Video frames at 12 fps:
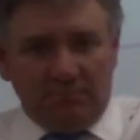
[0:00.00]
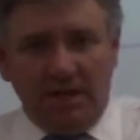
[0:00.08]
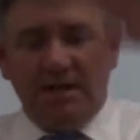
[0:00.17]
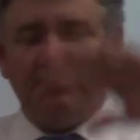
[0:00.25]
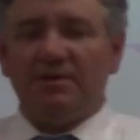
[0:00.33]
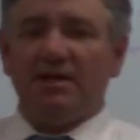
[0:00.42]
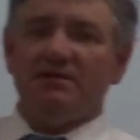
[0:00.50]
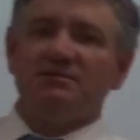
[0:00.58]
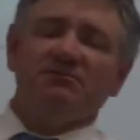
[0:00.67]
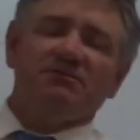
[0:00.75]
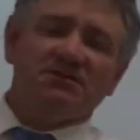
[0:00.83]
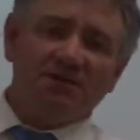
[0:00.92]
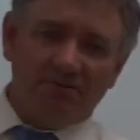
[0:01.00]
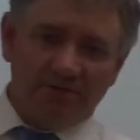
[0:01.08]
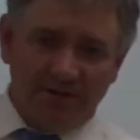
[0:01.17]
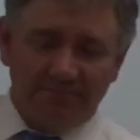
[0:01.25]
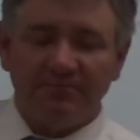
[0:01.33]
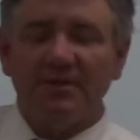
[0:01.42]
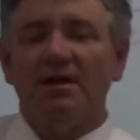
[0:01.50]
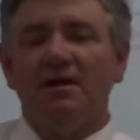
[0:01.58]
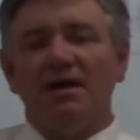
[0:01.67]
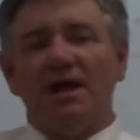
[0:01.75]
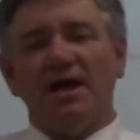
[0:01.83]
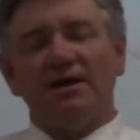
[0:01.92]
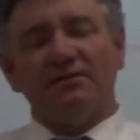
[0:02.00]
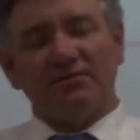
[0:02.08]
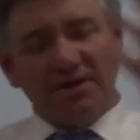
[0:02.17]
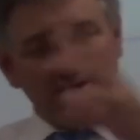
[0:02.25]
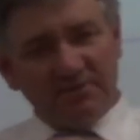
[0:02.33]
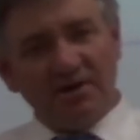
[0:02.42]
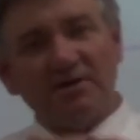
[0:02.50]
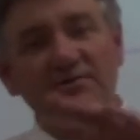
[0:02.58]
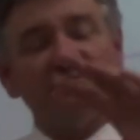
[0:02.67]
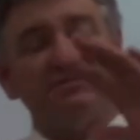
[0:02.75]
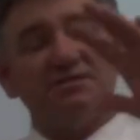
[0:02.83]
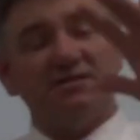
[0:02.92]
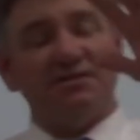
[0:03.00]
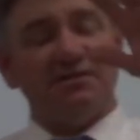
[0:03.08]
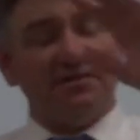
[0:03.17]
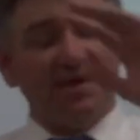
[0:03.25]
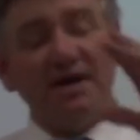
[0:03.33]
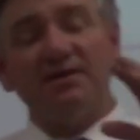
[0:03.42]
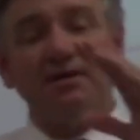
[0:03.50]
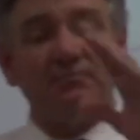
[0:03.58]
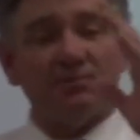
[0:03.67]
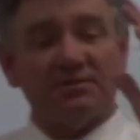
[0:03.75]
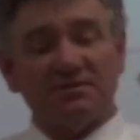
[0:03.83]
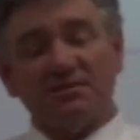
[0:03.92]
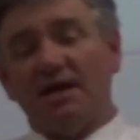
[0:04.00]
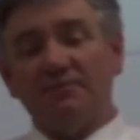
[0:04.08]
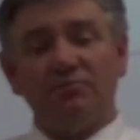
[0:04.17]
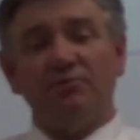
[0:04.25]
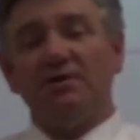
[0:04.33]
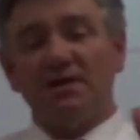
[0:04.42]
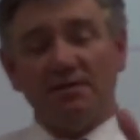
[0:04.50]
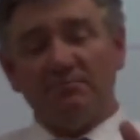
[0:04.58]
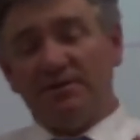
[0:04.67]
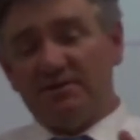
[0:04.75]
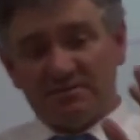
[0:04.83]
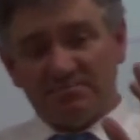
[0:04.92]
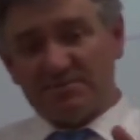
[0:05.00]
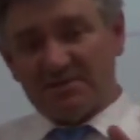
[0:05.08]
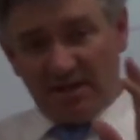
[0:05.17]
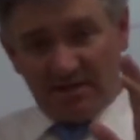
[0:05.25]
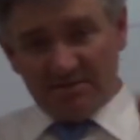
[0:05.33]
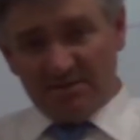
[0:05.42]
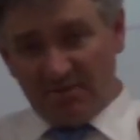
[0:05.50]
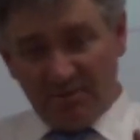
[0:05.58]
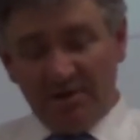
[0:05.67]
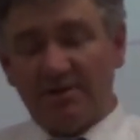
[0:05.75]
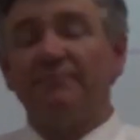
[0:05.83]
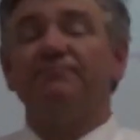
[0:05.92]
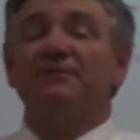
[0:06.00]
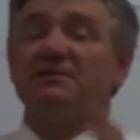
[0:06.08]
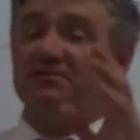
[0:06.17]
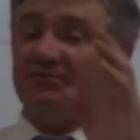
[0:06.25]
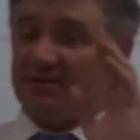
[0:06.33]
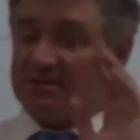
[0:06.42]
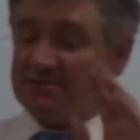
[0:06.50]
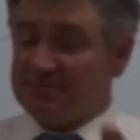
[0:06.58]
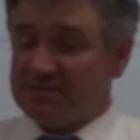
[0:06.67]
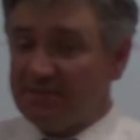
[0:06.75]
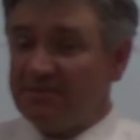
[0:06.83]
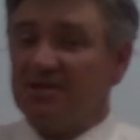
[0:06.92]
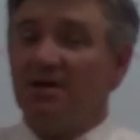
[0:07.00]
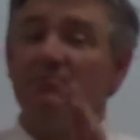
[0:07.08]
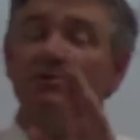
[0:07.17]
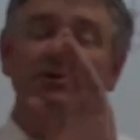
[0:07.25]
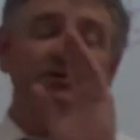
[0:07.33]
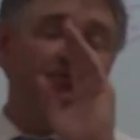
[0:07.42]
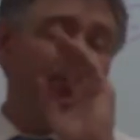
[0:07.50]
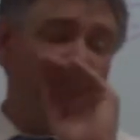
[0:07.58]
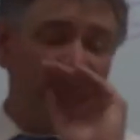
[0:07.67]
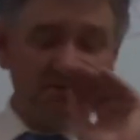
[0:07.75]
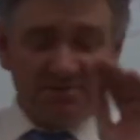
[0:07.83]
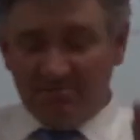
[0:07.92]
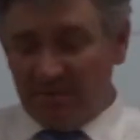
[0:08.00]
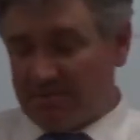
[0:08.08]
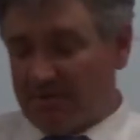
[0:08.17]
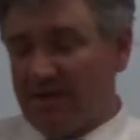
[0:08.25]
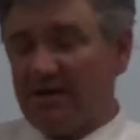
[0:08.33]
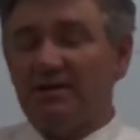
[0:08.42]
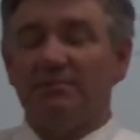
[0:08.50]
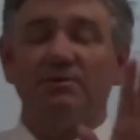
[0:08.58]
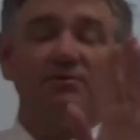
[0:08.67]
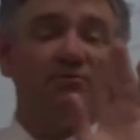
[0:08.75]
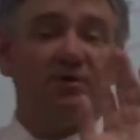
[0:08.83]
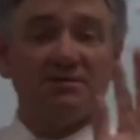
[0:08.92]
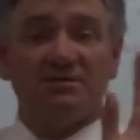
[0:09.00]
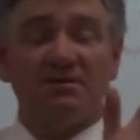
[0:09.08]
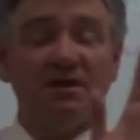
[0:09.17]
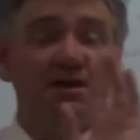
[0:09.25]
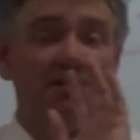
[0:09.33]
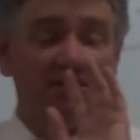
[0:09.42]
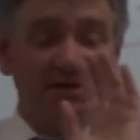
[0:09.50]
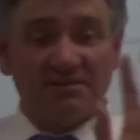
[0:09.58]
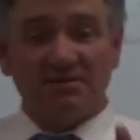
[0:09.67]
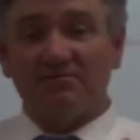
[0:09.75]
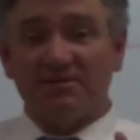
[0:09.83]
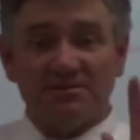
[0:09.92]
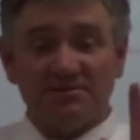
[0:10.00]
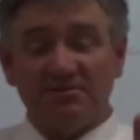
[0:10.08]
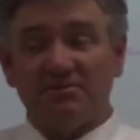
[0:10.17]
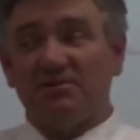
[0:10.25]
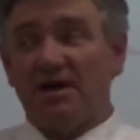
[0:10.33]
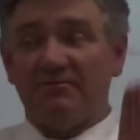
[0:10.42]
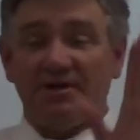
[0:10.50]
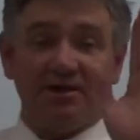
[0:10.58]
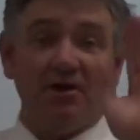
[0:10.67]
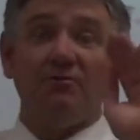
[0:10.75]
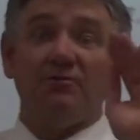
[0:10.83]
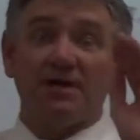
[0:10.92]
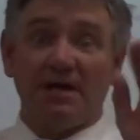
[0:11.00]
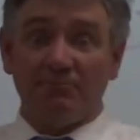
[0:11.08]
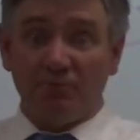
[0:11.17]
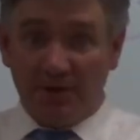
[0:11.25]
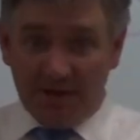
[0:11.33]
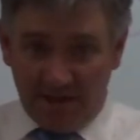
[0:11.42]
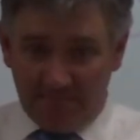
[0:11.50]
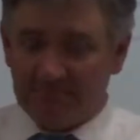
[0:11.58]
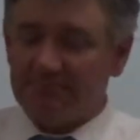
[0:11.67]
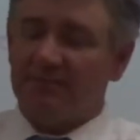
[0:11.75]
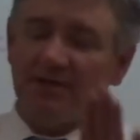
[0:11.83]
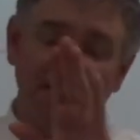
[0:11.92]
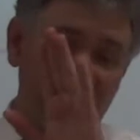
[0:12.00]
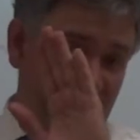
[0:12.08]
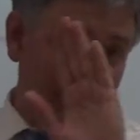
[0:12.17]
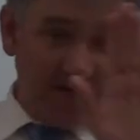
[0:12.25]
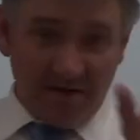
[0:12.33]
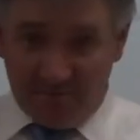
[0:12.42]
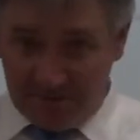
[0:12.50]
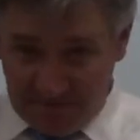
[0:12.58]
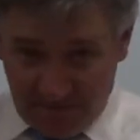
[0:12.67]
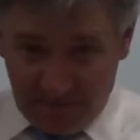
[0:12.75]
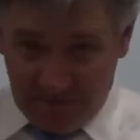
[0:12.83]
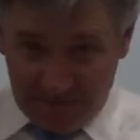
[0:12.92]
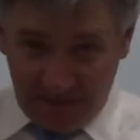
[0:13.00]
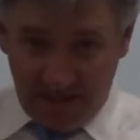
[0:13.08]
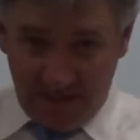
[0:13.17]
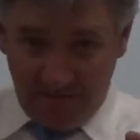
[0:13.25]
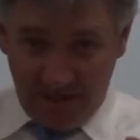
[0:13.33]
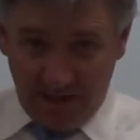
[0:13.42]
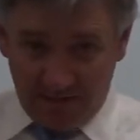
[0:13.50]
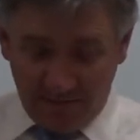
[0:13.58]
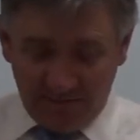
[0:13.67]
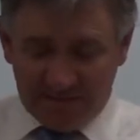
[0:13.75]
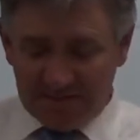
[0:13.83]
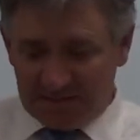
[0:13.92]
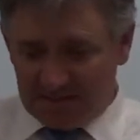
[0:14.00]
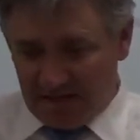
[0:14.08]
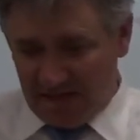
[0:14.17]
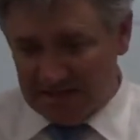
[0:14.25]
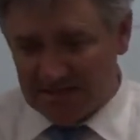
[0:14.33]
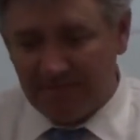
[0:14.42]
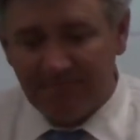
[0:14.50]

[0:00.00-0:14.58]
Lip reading: and it begins to accelerate. And later on you'll see that that number is 9.8 meters per second squared. It's a very specific number. You will always remember that number. What's the acceleration due to gravity? Oh, 9.8. Everybody remembers that coming out of the physics class.